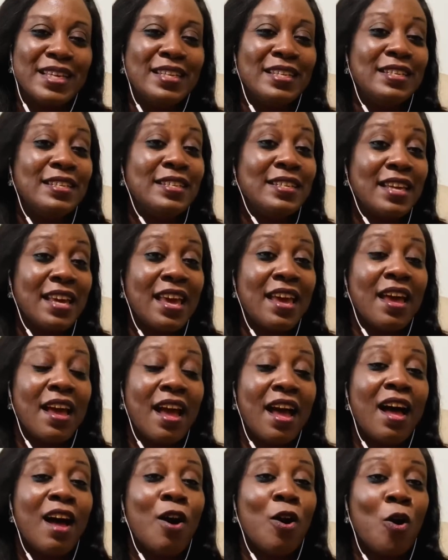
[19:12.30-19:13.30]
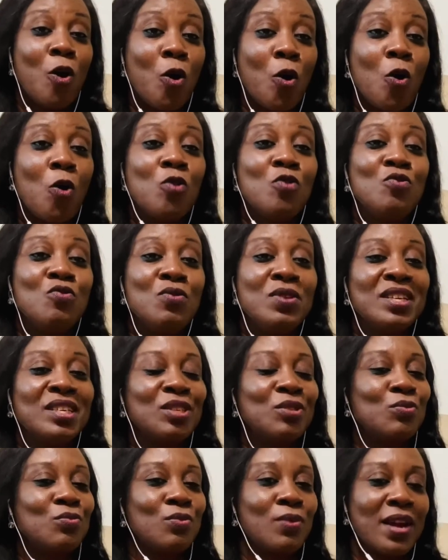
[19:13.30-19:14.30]
They are always
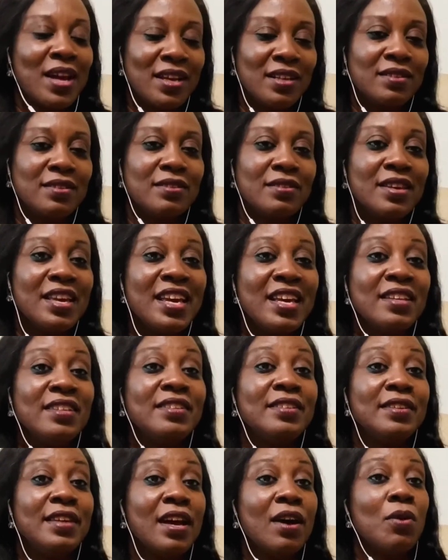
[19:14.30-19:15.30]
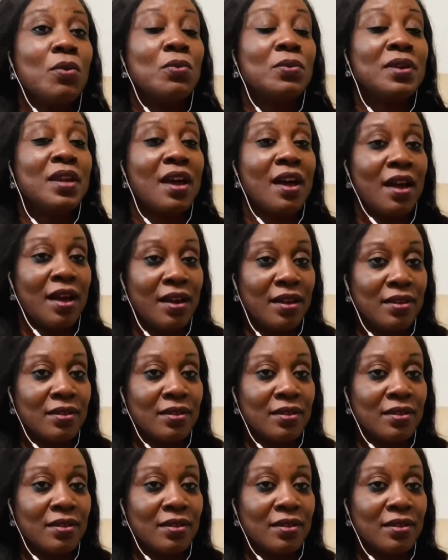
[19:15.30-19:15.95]
right in their own eyes.